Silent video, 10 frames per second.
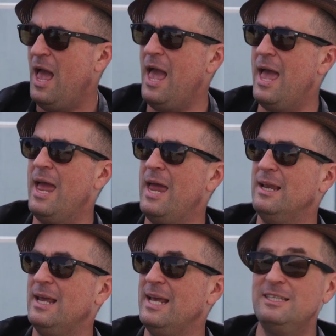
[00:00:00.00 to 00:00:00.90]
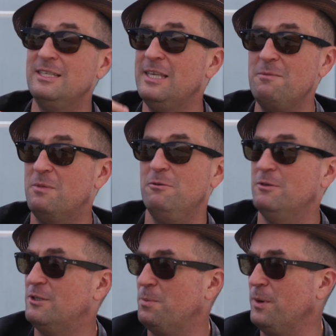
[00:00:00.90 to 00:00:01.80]
And it's the same thing
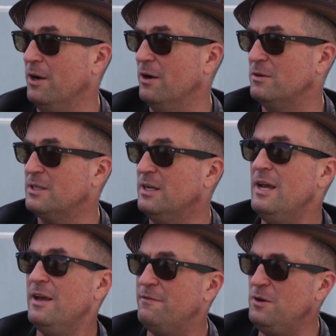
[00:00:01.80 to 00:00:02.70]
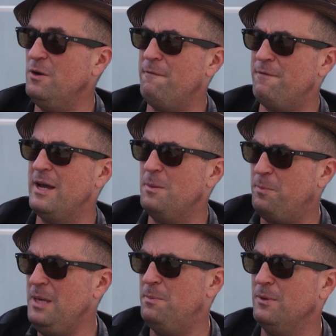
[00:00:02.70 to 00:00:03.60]
with superheroes. If you don't find the
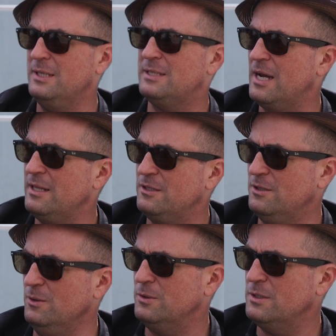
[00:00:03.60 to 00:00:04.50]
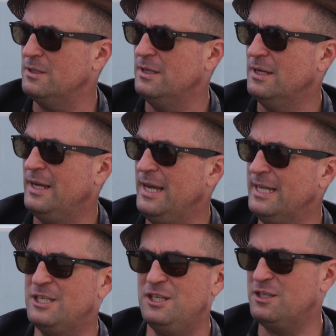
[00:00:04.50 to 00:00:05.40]
people inside the suits,
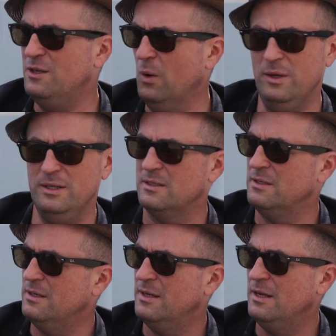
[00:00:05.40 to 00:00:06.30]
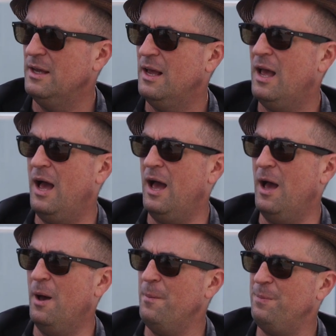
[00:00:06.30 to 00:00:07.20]
it's just noise.
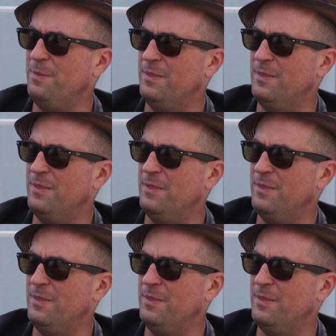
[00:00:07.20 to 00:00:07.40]
Um,